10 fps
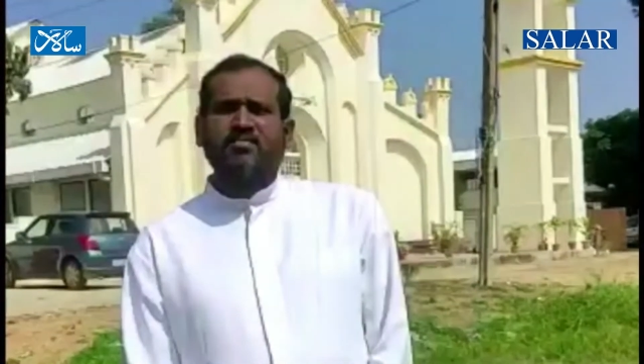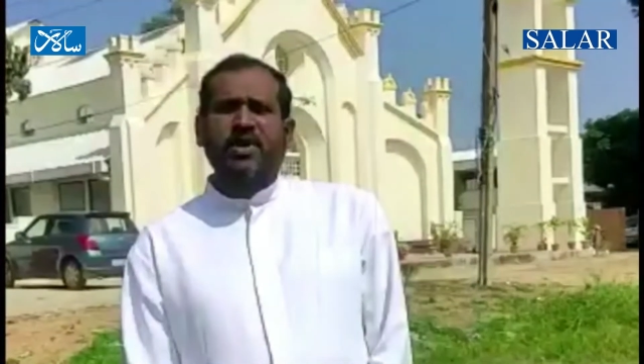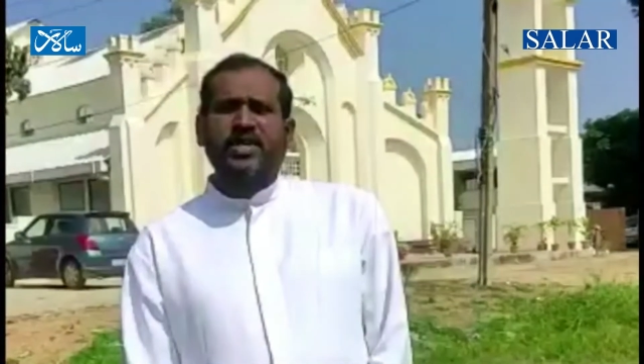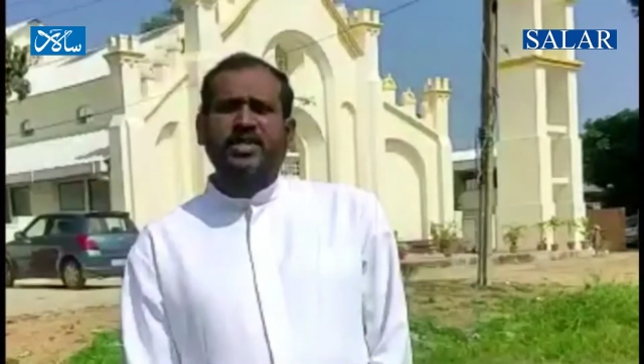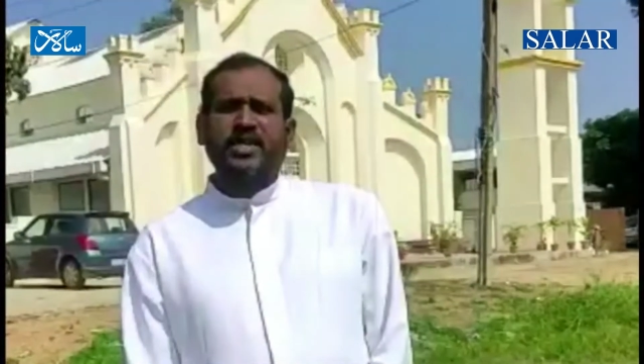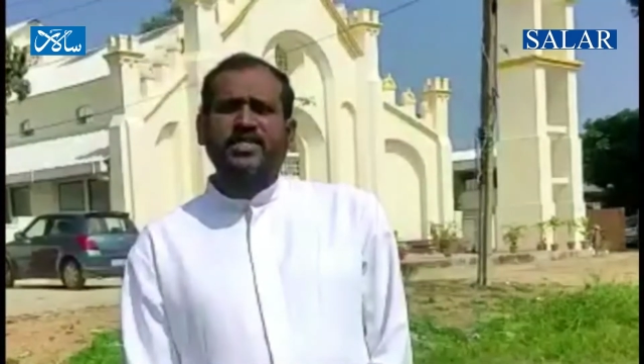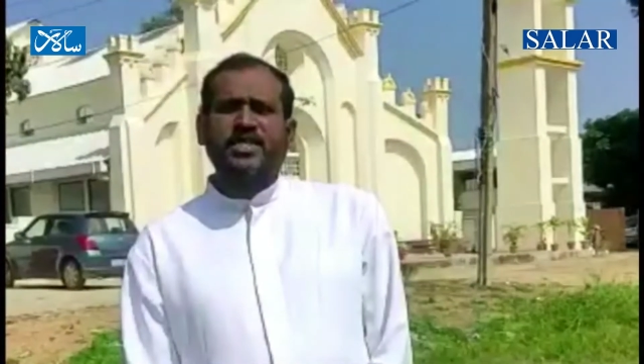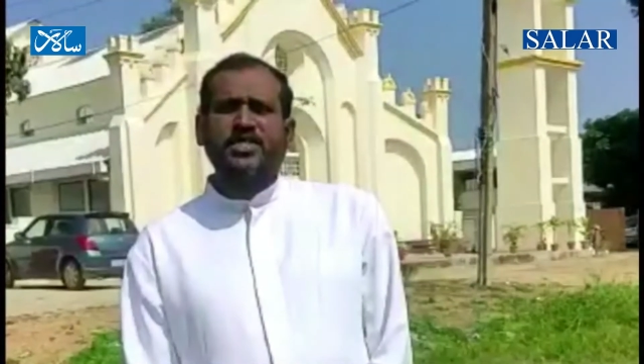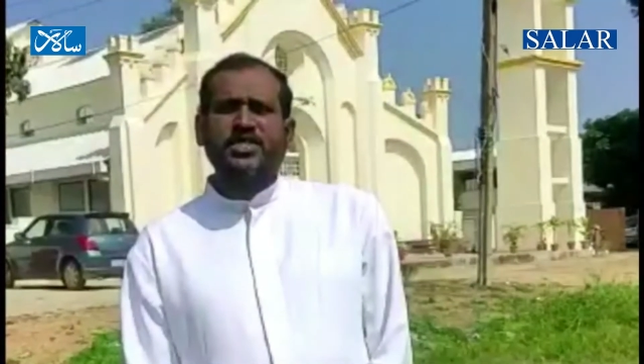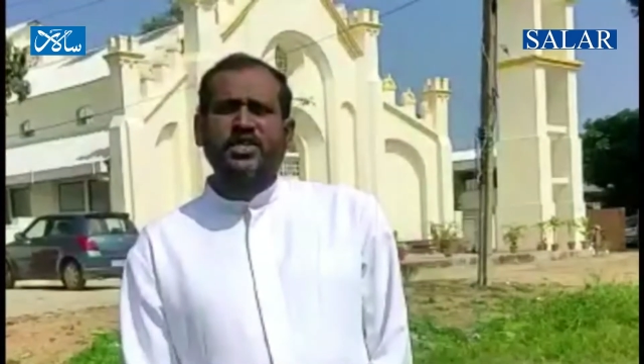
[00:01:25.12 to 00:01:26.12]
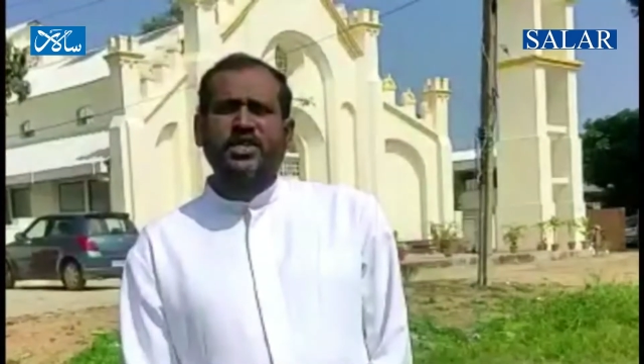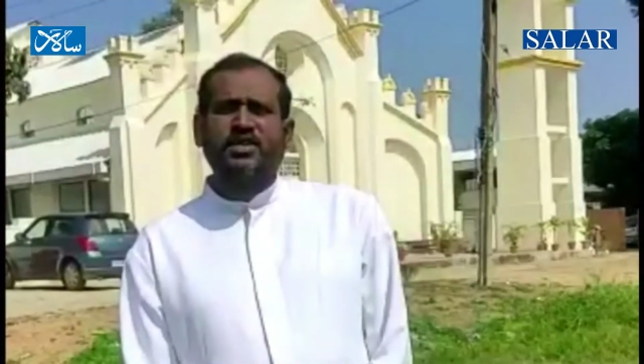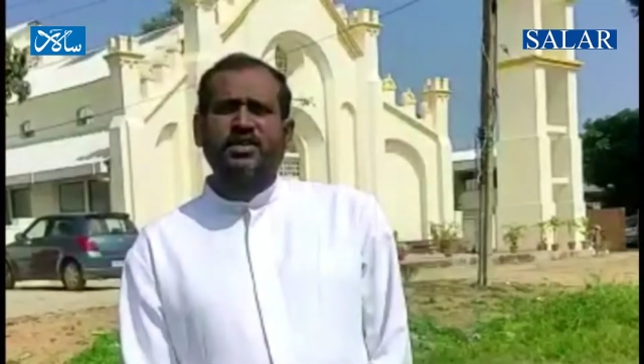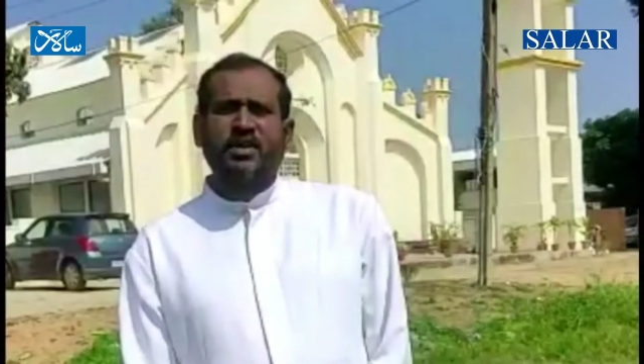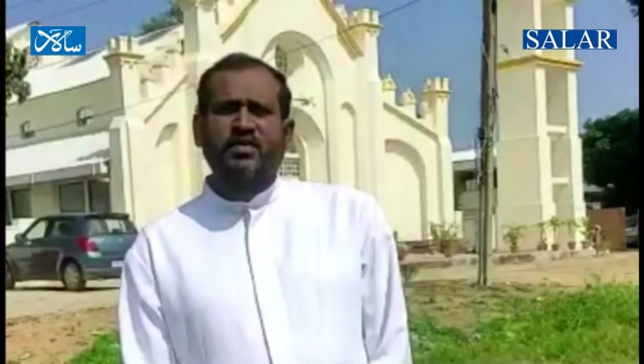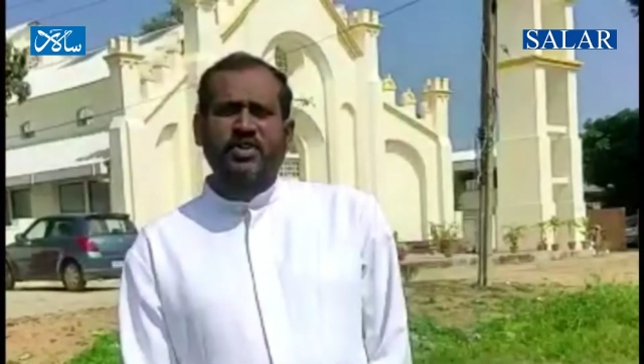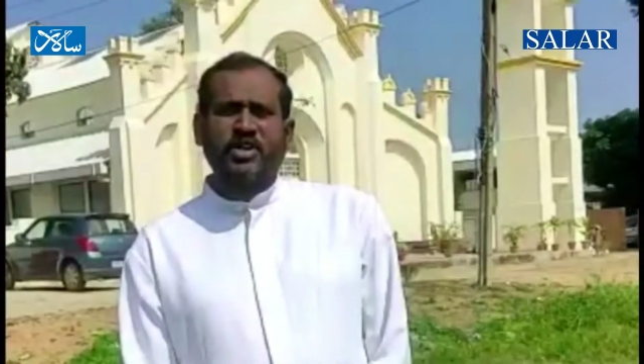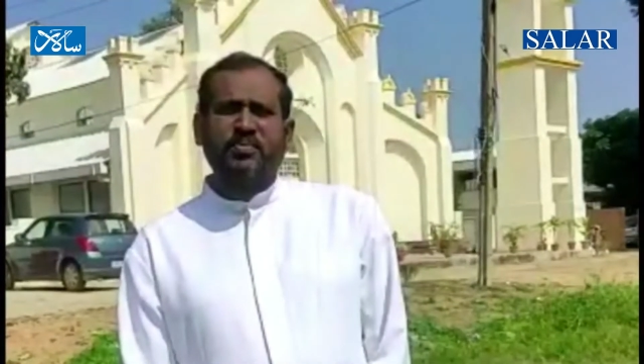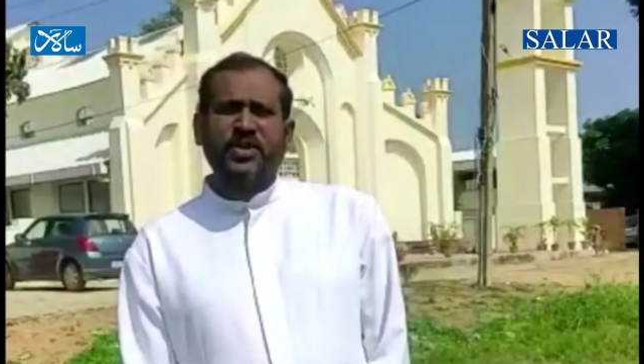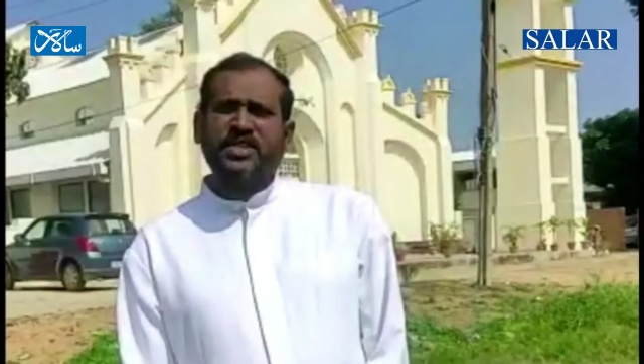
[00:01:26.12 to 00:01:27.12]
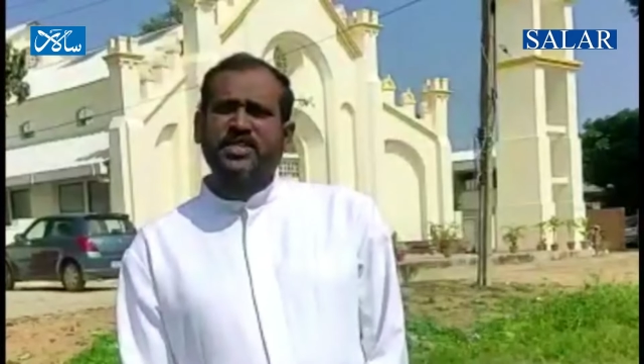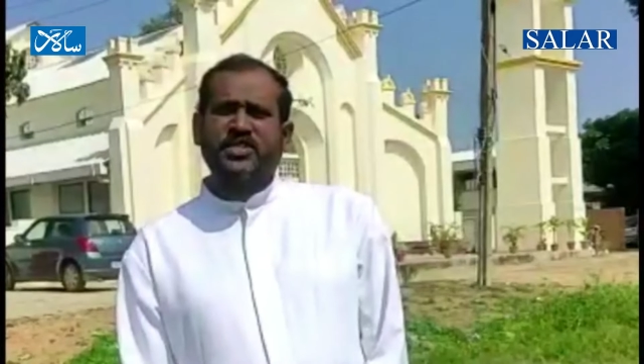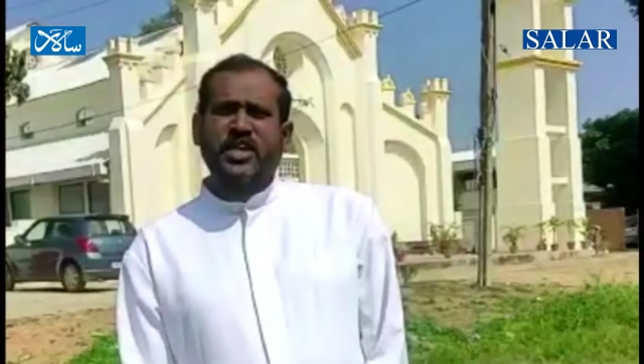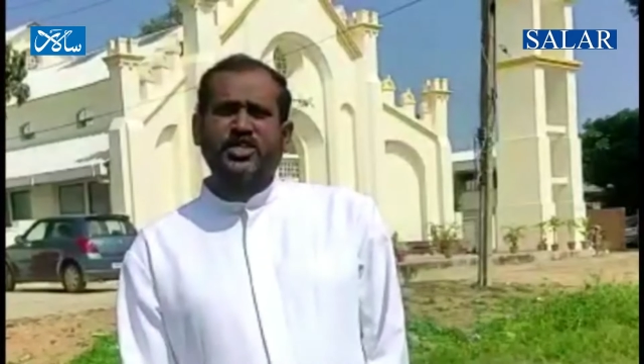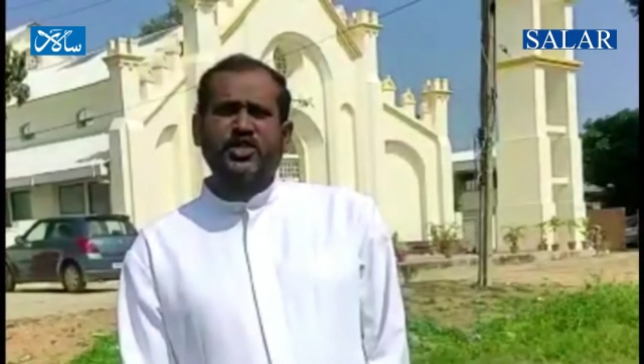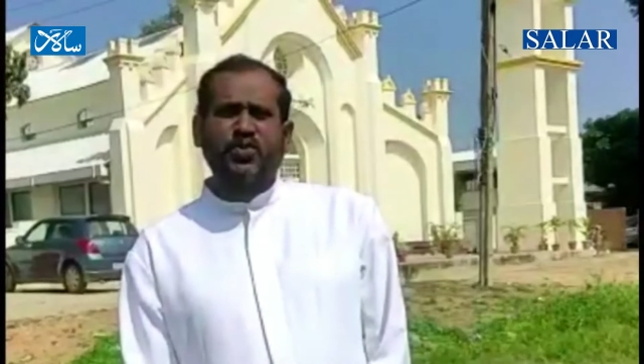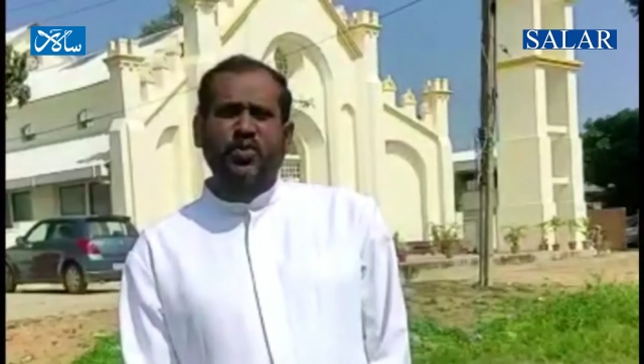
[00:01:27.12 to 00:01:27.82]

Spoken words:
But the intention of keeping the statue